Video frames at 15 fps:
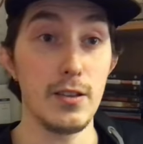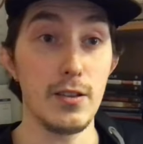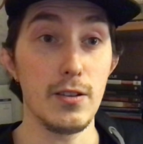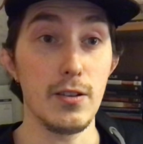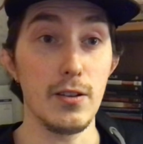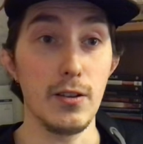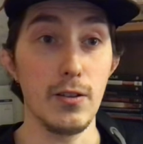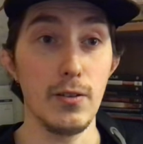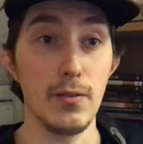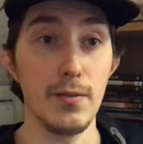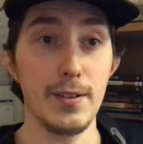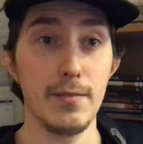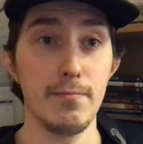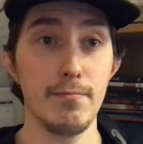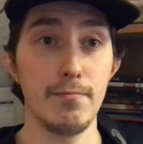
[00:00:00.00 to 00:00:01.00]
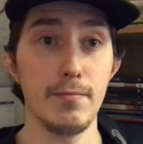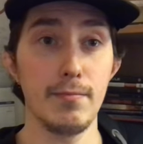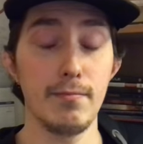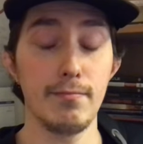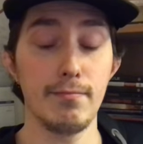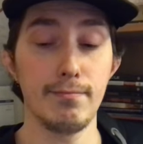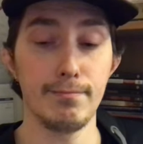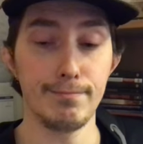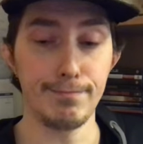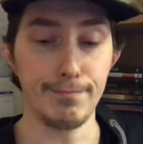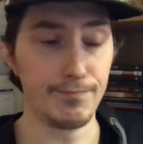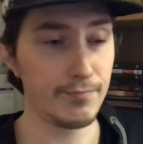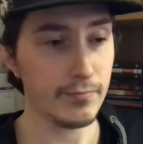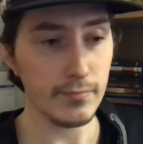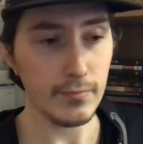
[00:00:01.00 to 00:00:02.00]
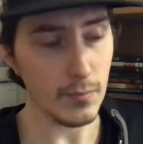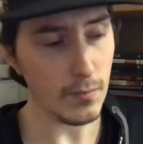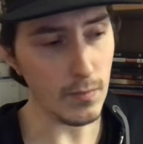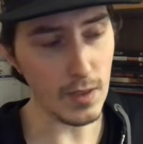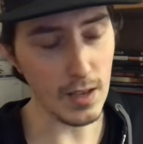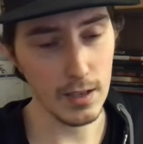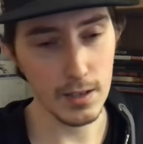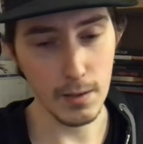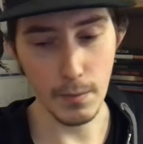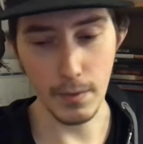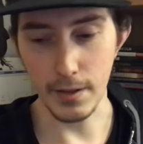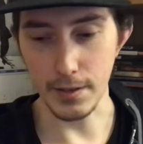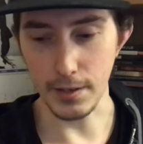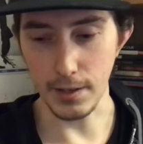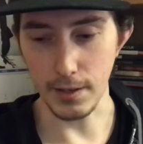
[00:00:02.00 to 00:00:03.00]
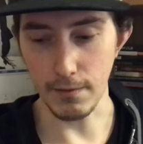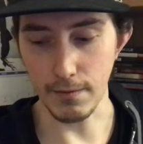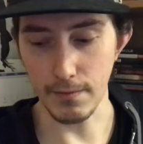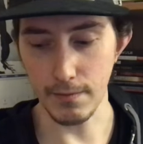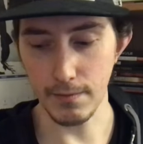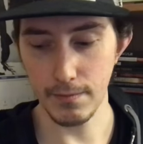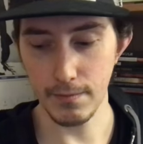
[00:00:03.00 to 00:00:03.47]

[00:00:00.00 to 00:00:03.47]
you know, some of the stuff